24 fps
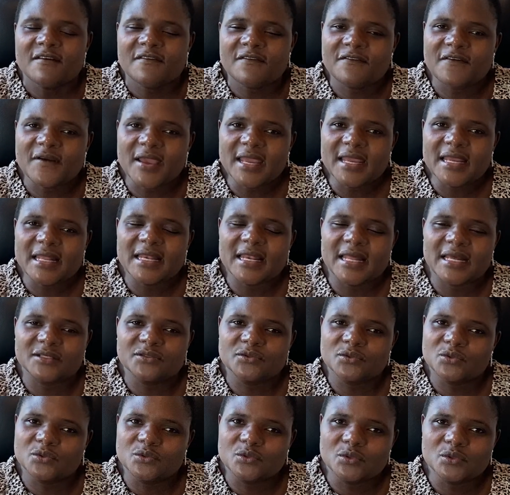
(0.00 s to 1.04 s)
Failure to
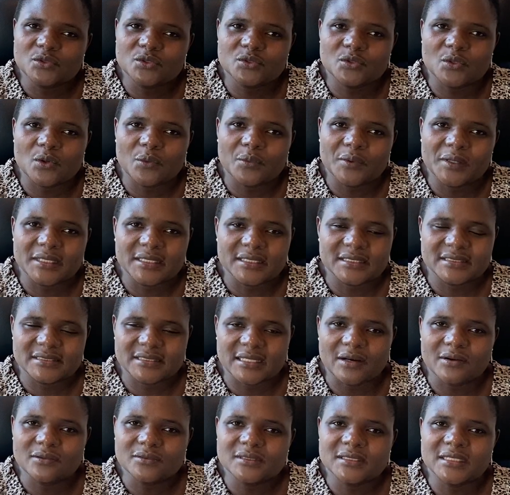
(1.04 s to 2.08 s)
do so will
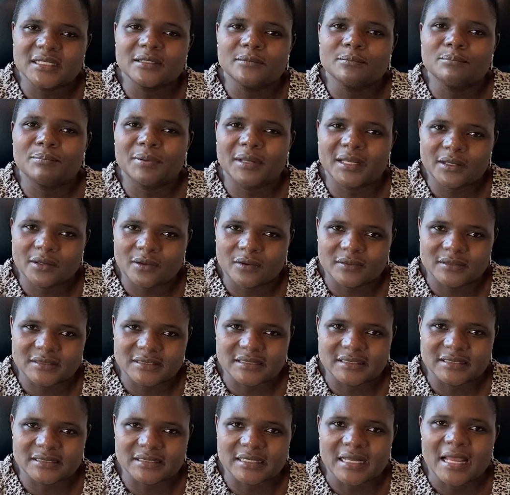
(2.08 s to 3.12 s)
result in
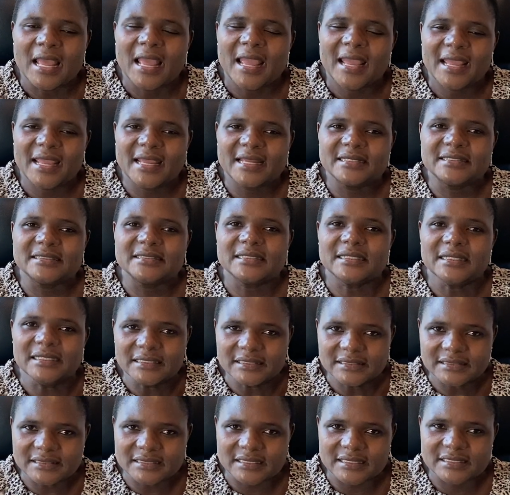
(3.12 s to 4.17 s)
penalties and
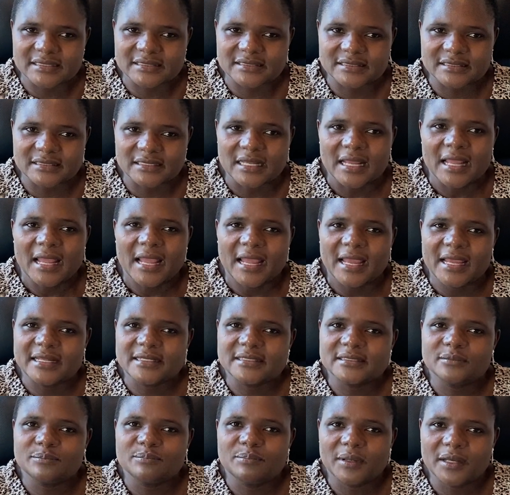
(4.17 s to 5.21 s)
interest,
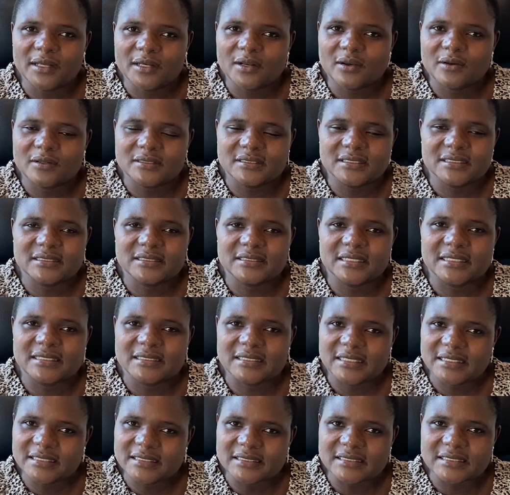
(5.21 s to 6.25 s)
and penalties and
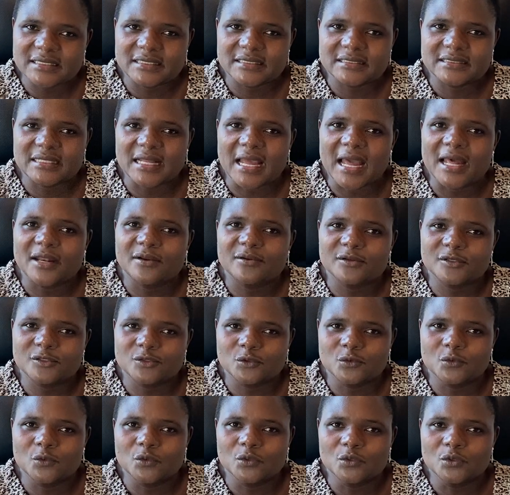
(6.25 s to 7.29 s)
interest are not
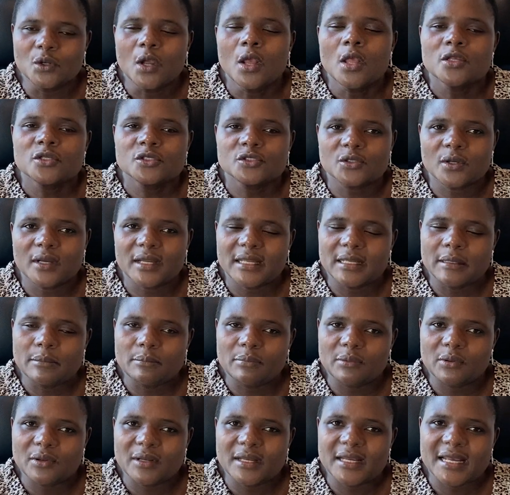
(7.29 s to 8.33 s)
good. So
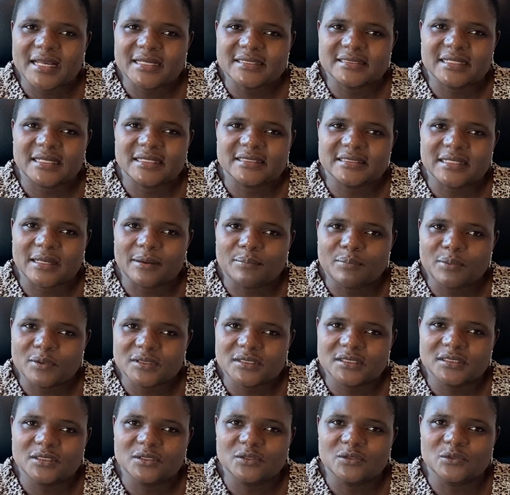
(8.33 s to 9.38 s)
employers are
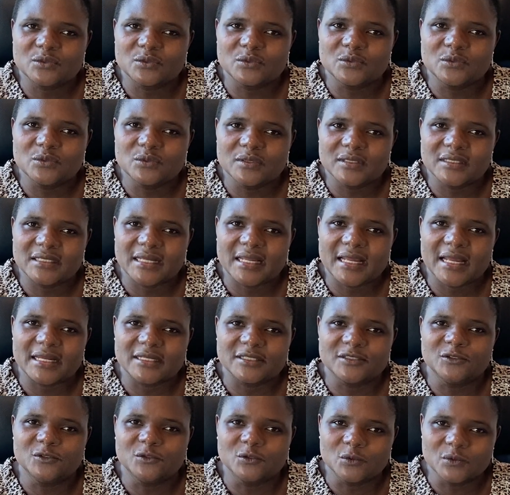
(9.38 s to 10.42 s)
supposed to do their
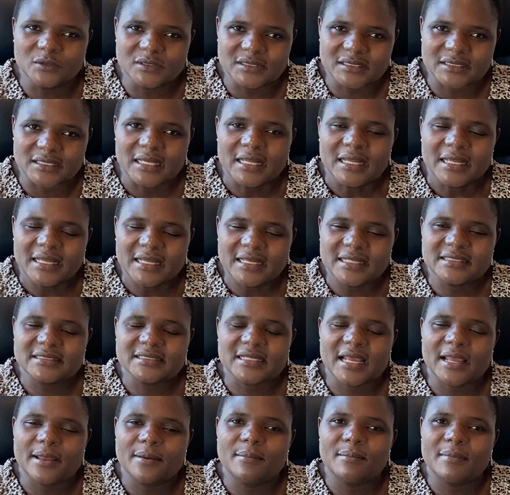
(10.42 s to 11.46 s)
duty. It's
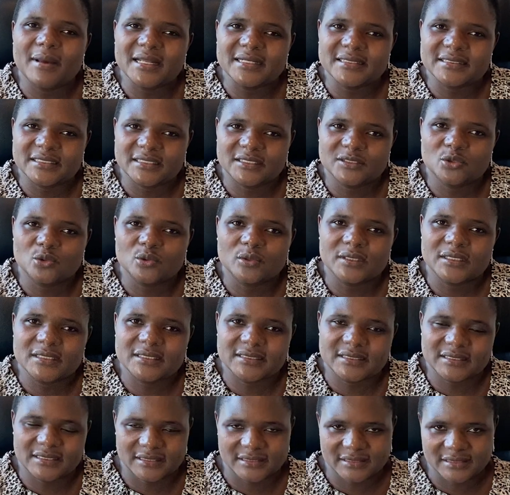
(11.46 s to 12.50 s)
a mandatory
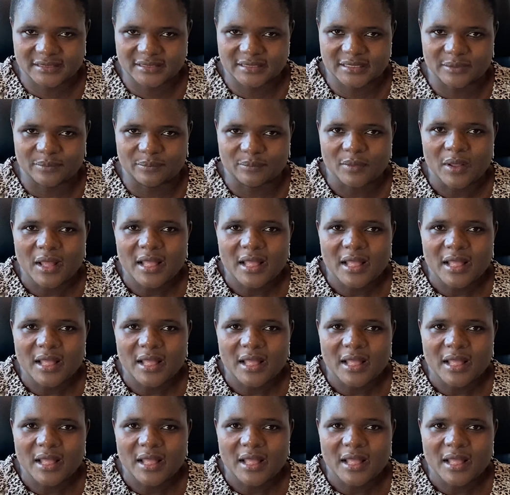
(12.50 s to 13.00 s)
system.